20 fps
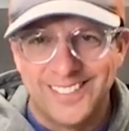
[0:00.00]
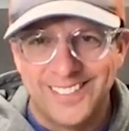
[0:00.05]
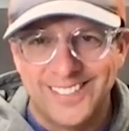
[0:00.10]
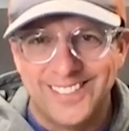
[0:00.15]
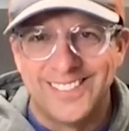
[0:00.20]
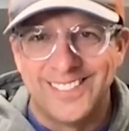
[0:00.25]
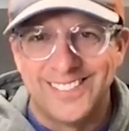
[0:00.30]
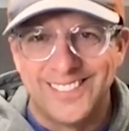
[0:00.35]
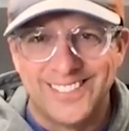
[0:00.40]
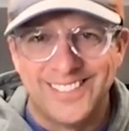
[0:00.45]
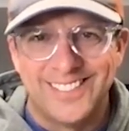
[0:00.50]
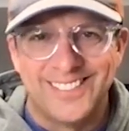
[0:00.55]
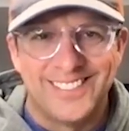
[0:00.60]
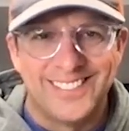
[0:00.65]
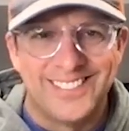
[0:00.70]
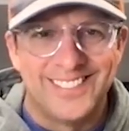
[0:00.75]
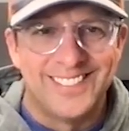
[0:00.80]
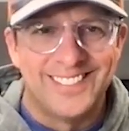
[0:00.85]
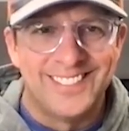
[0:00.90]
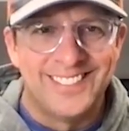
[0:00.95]

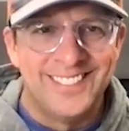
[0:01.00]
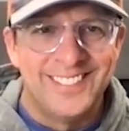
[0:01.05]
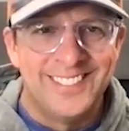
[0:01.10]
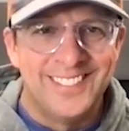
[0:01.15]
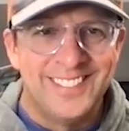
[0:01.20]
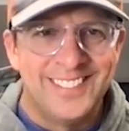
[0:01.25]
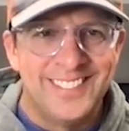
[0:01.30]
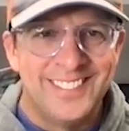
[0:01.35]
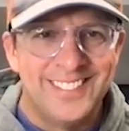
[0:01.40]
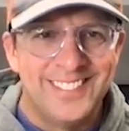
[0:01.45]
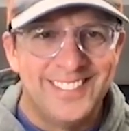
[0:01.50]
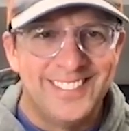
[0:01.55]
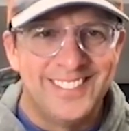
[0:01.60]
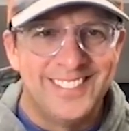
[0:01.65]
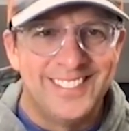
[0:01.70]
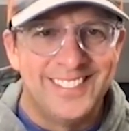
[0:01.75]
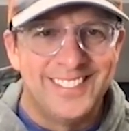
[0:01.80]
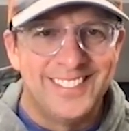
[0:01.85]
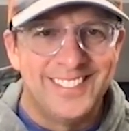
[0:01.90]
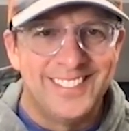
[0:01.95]

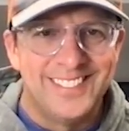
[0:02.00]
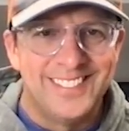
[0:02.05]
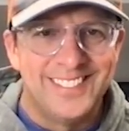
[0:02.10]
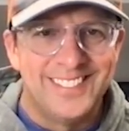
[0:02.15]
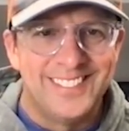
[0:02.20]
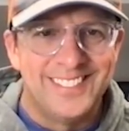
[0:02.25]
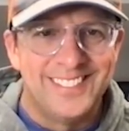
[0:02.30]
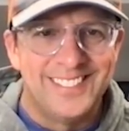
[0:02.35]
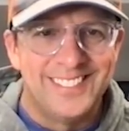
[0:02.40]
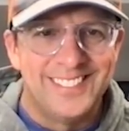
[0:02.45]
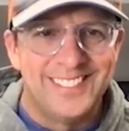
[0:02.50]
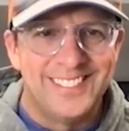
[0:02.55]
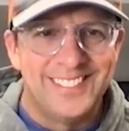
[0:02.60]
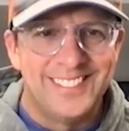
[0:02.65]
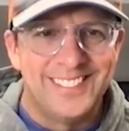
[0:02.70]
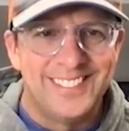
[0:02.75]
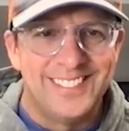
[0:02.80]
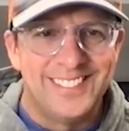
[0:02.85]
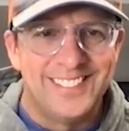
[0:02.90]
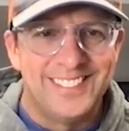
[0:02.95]

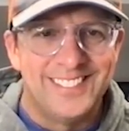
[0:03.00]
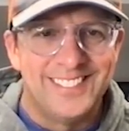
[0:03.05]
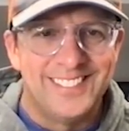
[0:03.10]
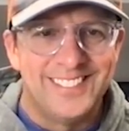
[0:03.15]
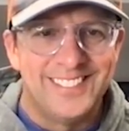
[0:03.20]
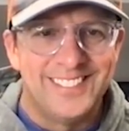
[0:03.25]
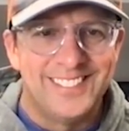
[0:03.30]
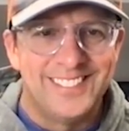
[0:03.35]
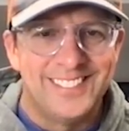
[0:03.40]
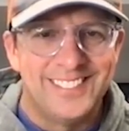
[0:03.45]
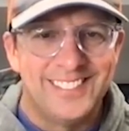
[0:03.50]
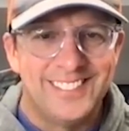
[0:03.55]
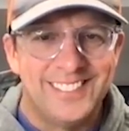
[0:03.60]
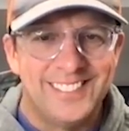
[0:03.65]
This person isn't speaking.